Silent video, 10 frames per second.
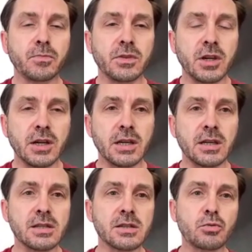there
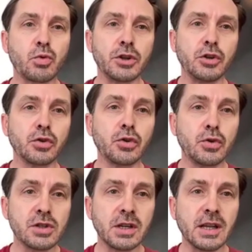is, when you're
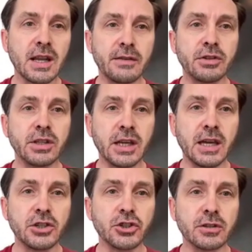using leavening
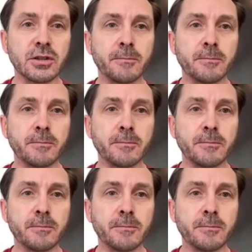agent,